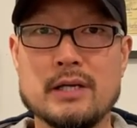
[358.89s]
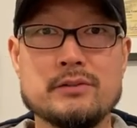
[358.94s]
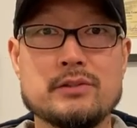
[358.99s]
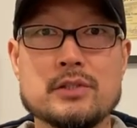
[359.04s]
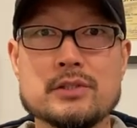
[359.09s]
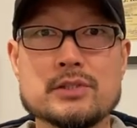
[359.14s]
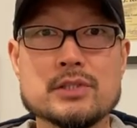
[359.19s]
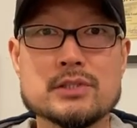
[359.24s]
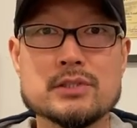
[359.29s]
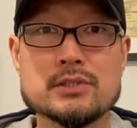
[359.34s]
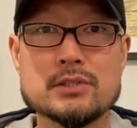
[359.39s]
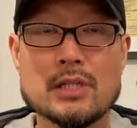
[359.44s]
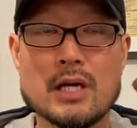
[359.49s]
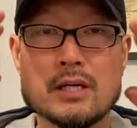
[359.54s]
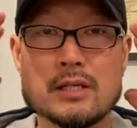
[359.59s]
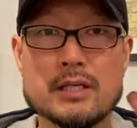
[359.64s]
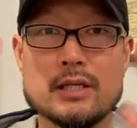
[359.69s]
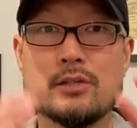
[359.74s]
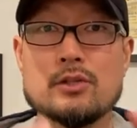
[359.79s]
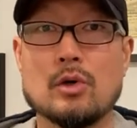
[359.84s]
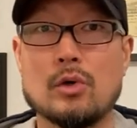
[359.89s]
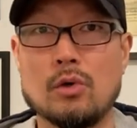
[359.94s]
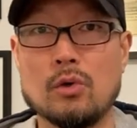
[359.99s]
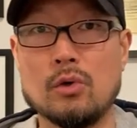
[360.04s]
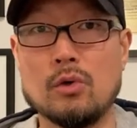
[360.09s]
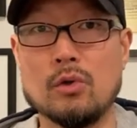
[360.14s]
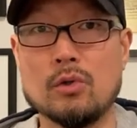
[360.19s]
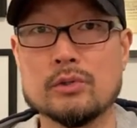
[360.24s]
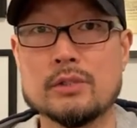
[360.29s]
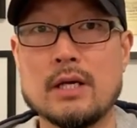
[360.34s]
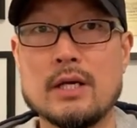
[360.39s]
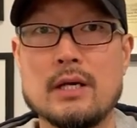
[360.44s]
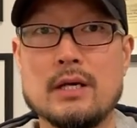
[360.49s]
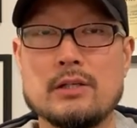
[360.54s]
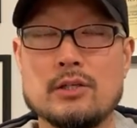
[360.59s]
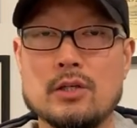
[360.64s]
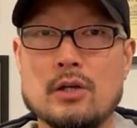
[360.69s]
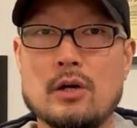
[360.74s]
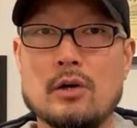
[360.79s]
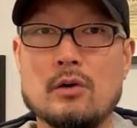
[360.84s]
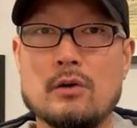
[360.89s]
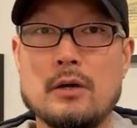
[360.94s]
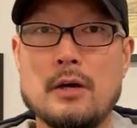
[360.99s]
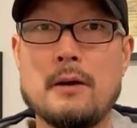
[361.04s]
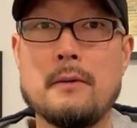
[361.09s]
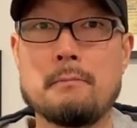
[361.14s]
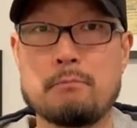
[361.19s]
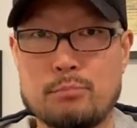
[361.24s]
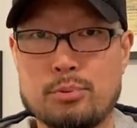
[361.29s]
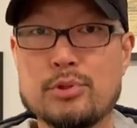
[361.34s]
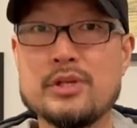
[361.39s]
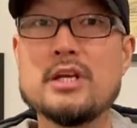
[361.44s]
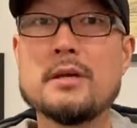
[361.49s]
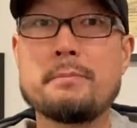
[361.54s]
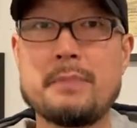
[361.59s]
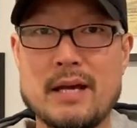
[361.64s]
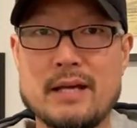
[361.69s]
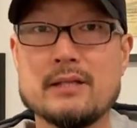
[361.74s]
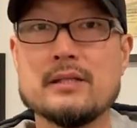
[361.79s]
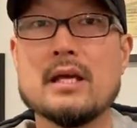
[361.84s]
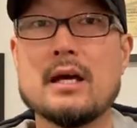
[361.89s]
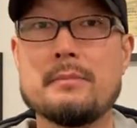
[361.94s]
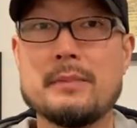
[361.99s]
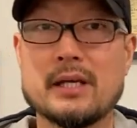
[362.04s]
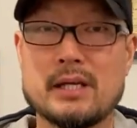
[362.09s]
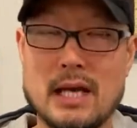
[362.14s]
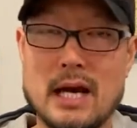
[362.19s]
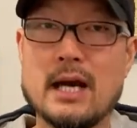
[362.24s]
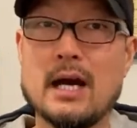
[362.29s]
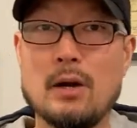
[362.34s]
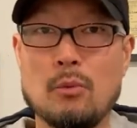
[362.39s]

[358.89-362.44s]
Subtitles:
And they're just stuck in the old, pre-pandemic.